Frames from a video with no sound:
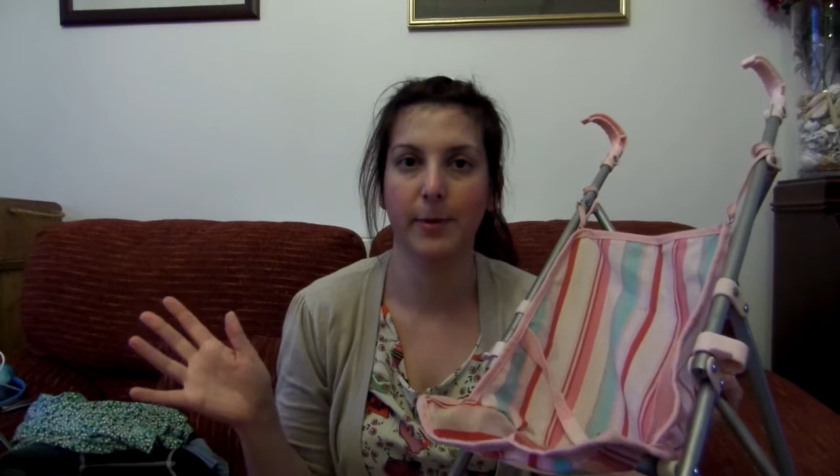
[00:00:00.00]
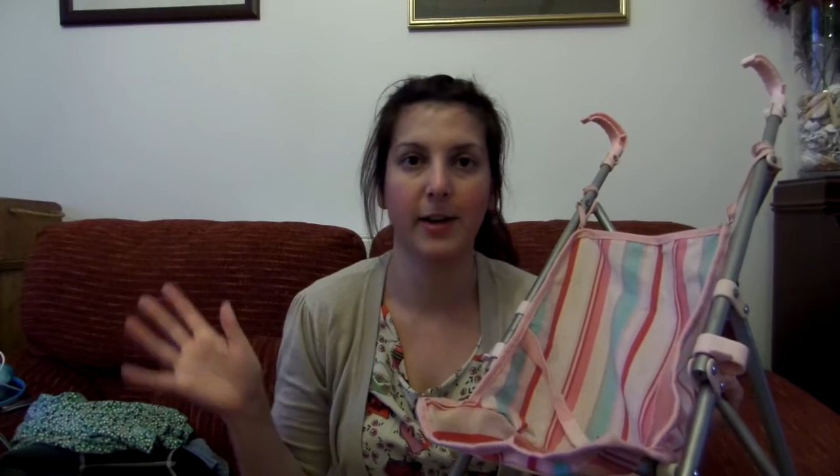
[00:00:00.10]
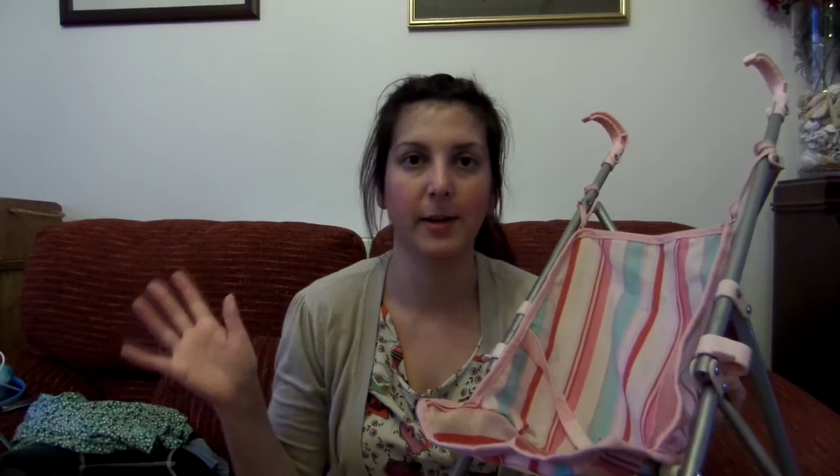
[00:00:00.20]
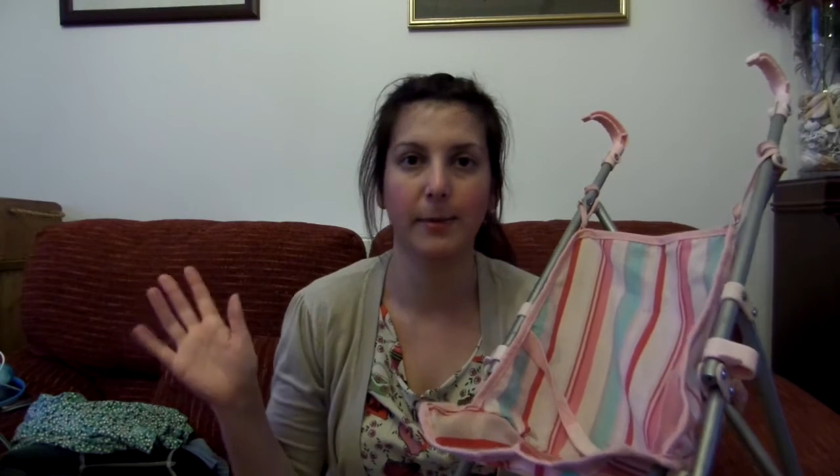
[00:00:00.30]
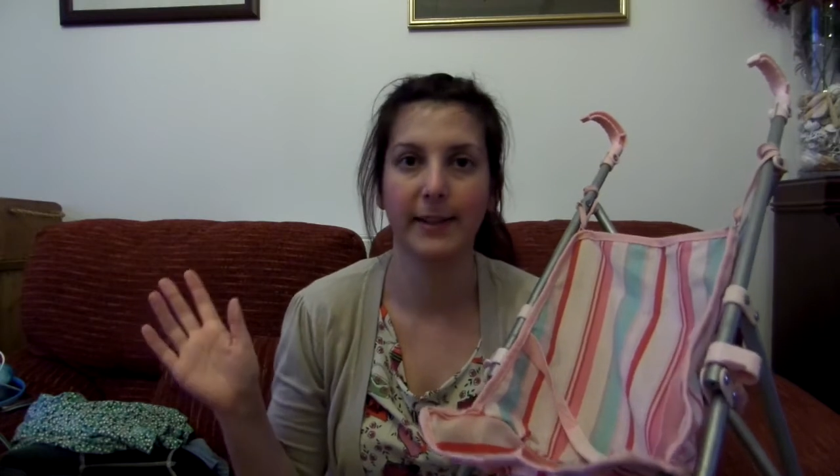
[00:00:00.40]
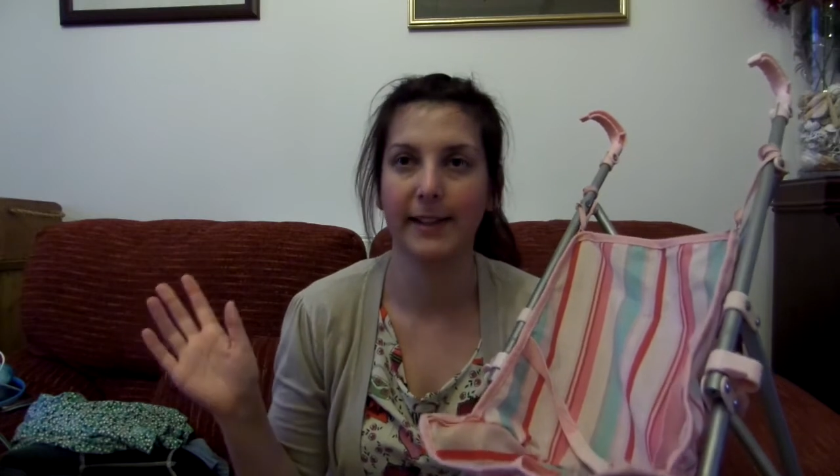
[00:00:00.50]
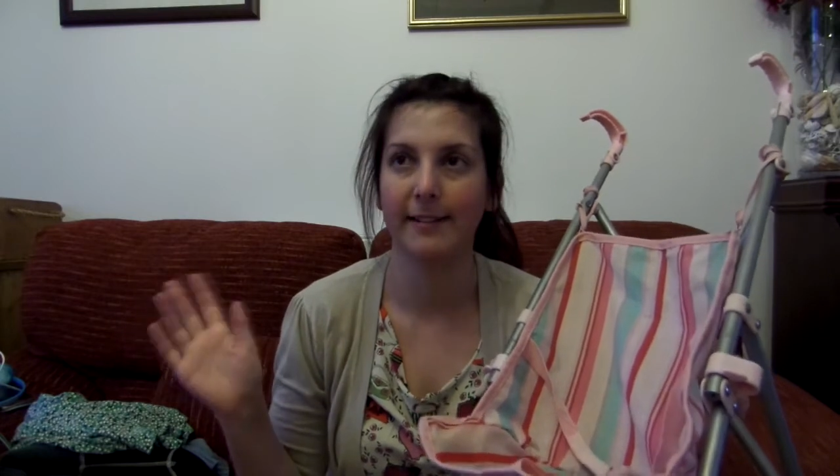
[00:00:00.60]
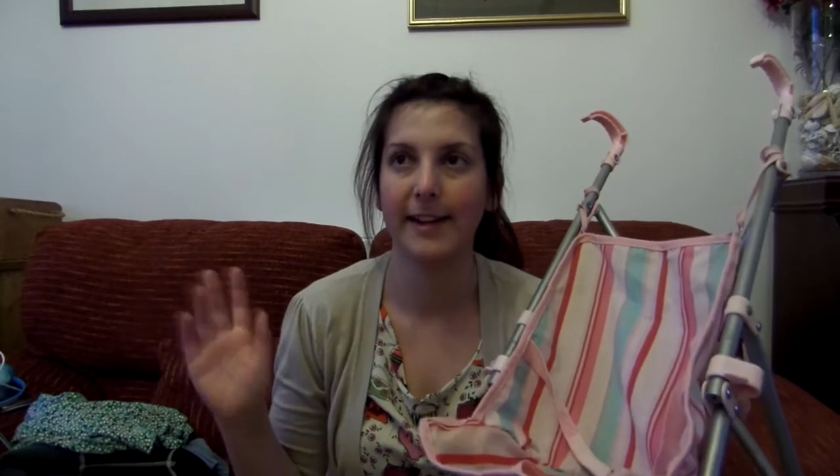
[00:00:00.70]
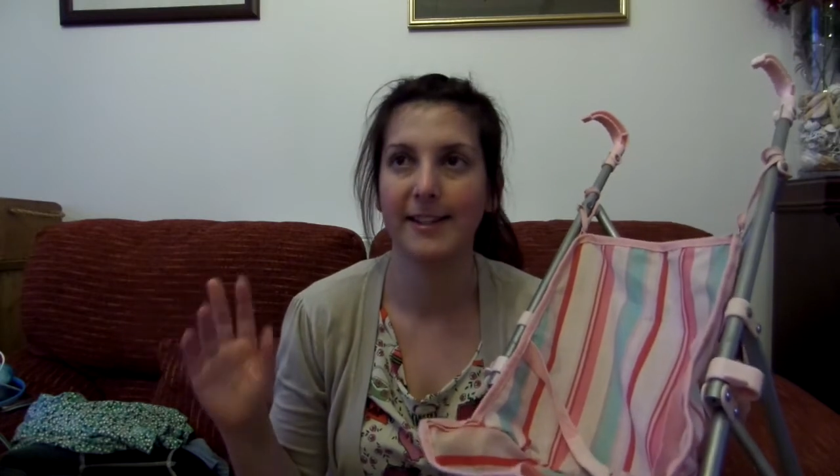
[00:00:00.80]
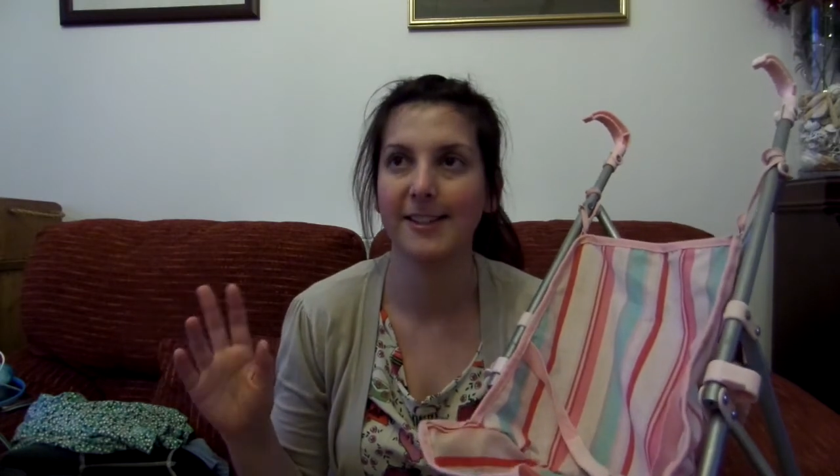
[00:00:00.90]
a car boot
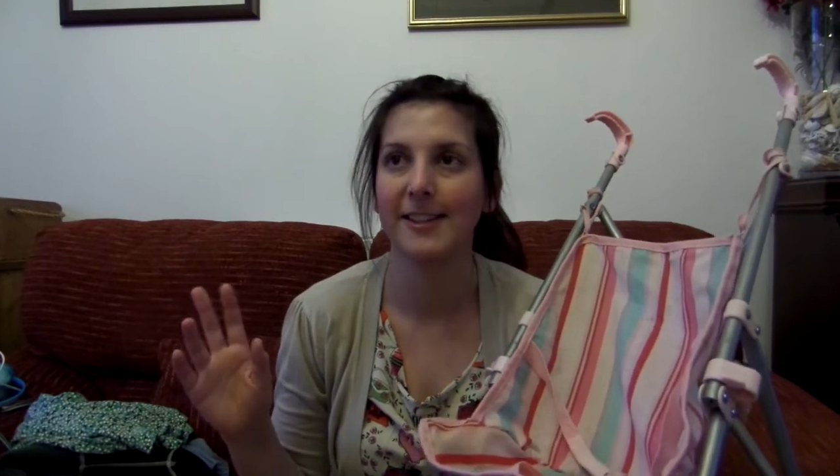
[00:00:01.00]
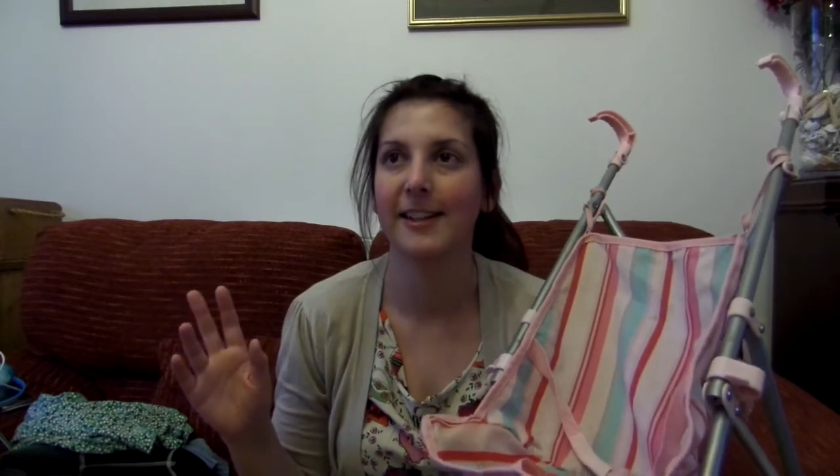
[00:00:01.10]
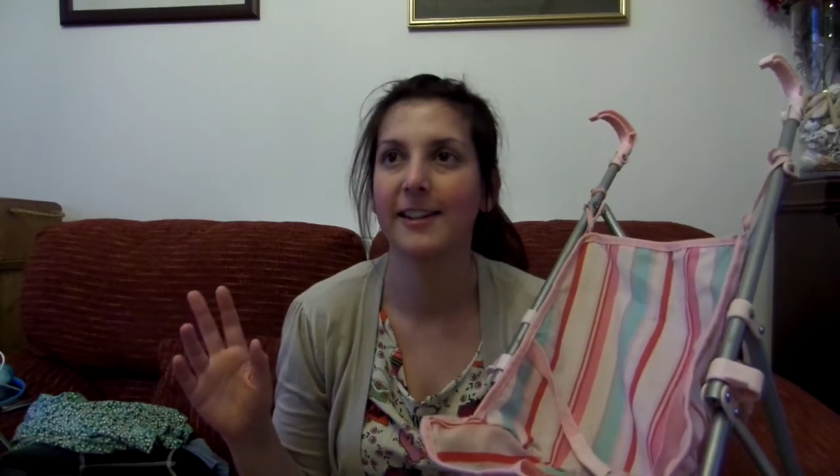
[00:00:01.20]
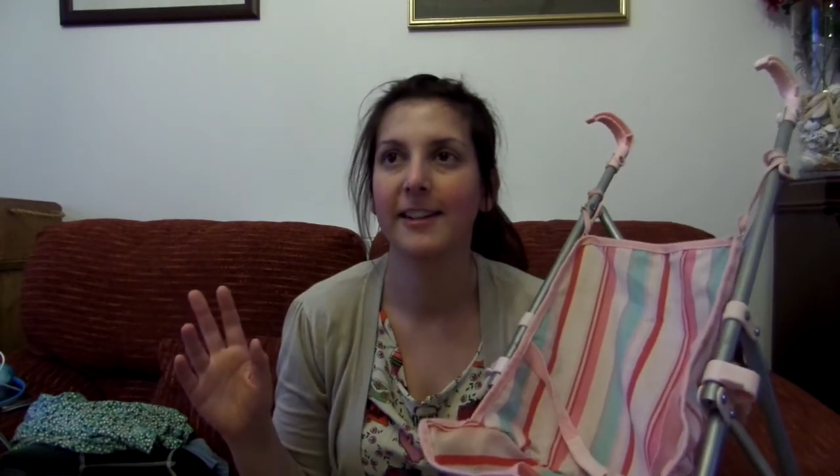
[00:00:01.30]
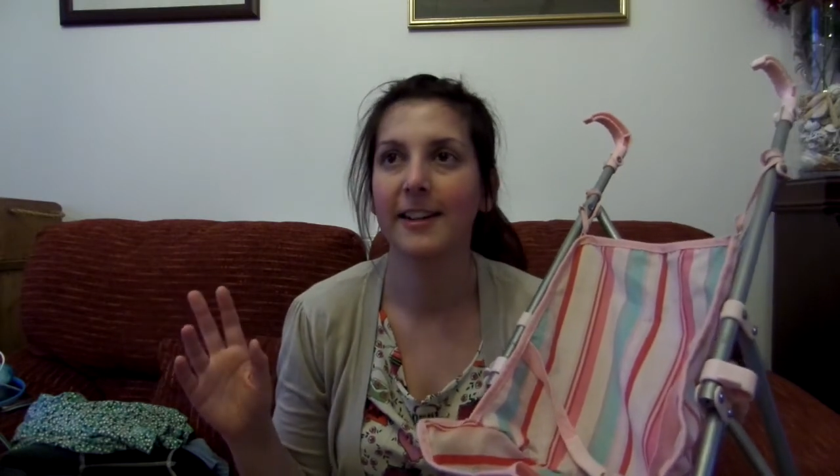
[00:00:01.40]
sale last year.